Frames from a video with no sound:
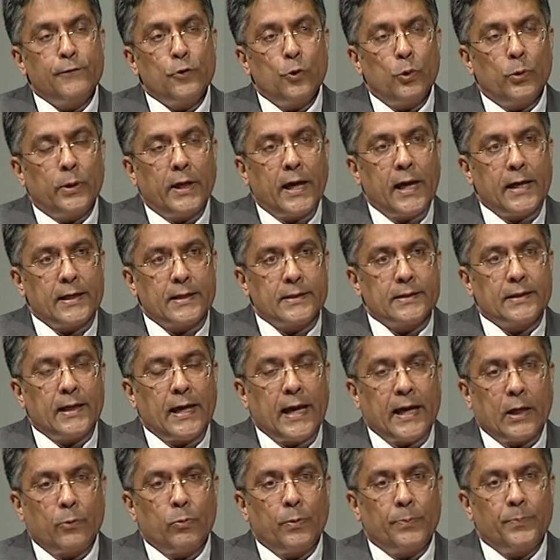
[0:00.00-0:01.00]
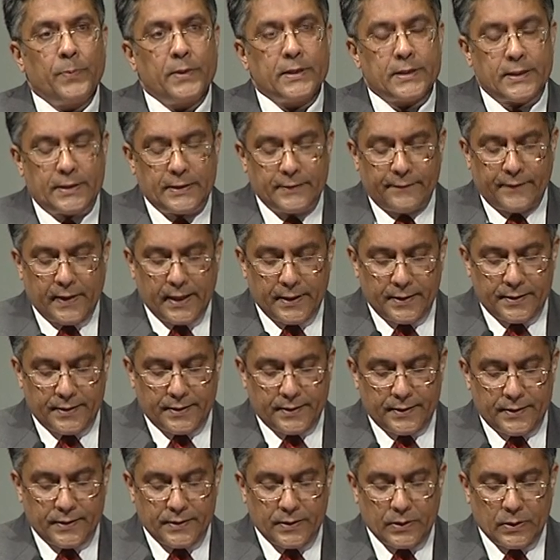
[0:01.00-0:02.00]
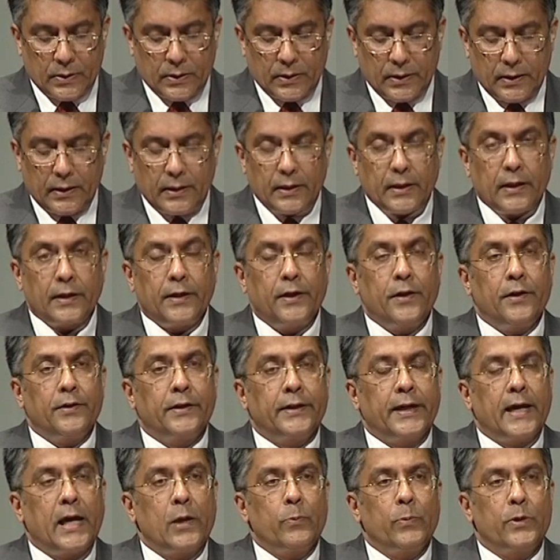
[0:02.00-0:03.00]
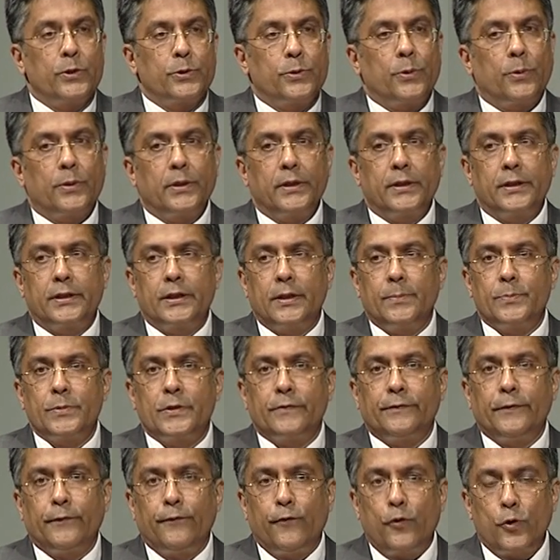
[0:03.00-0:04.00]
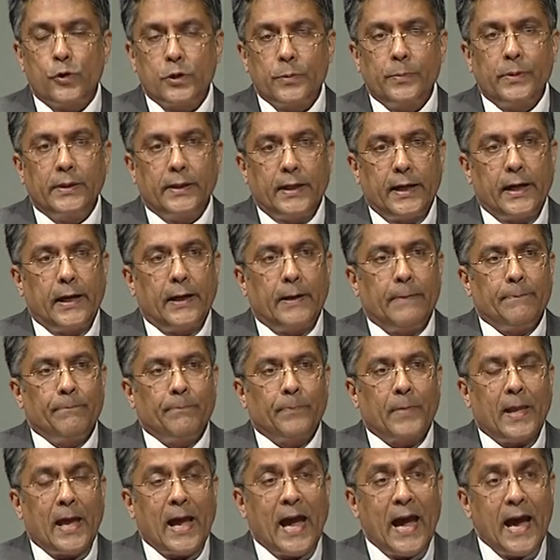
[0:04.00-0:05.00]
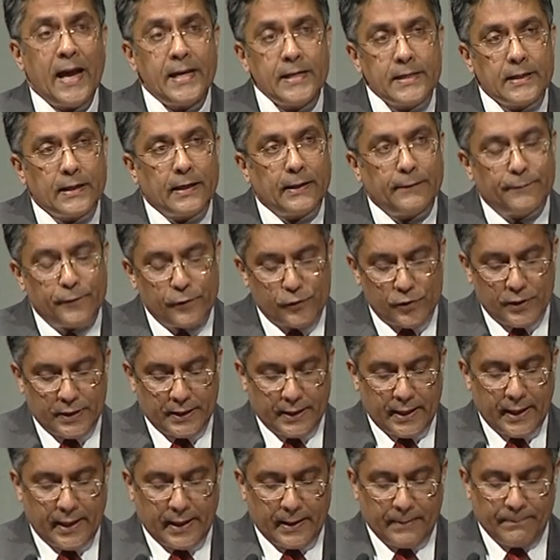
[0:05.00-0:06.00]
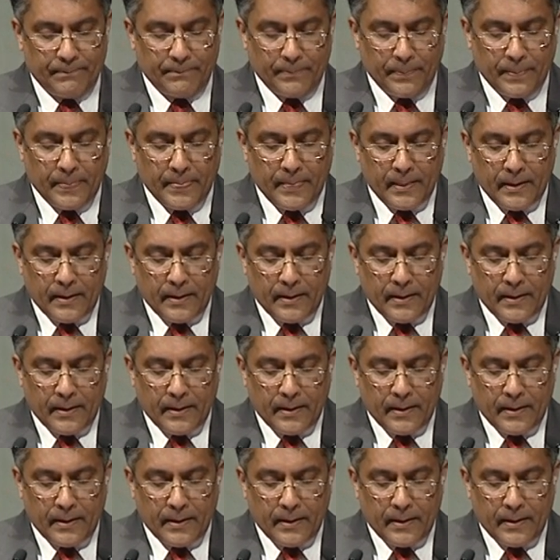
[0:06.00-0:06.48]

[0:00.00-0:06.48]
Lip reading: If you look at equipment and devices, here again we're talking in terms of affordable care and efficient care.